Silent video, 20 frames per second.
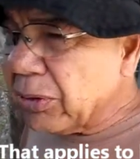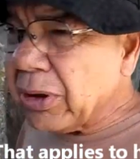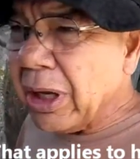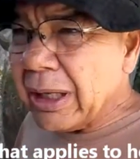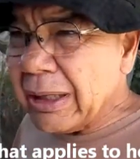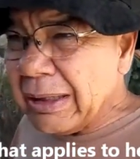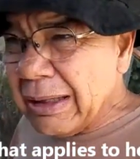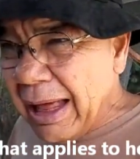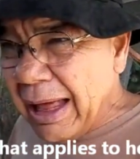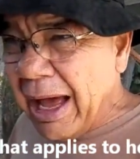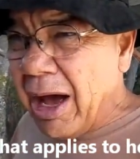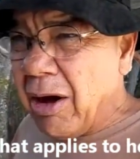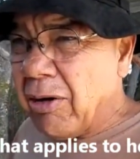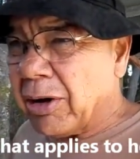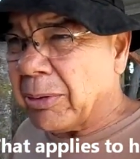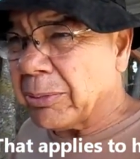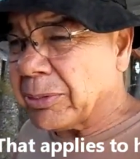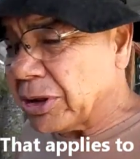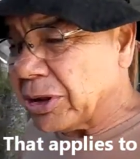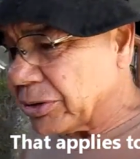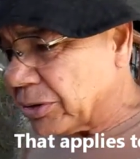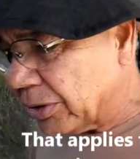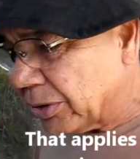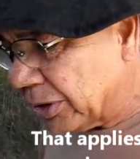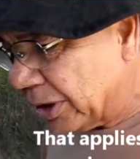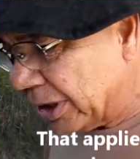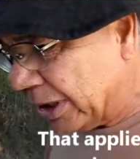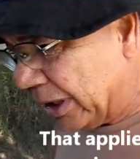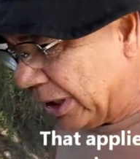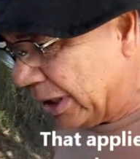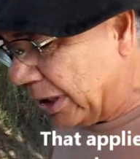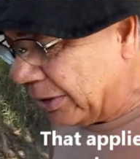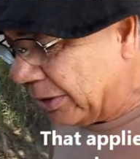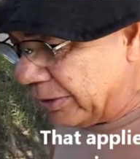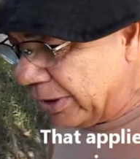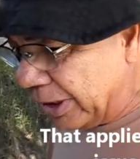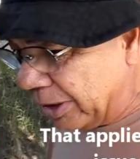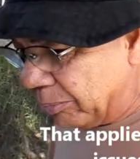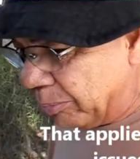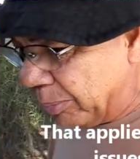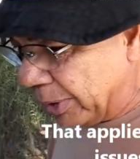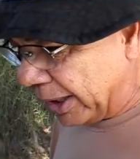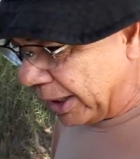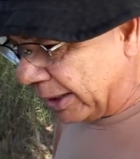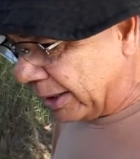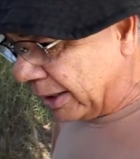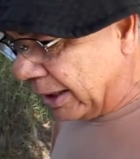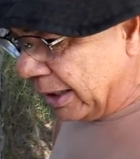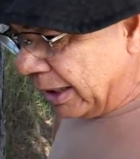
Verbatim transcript: allow them to turn into anything big.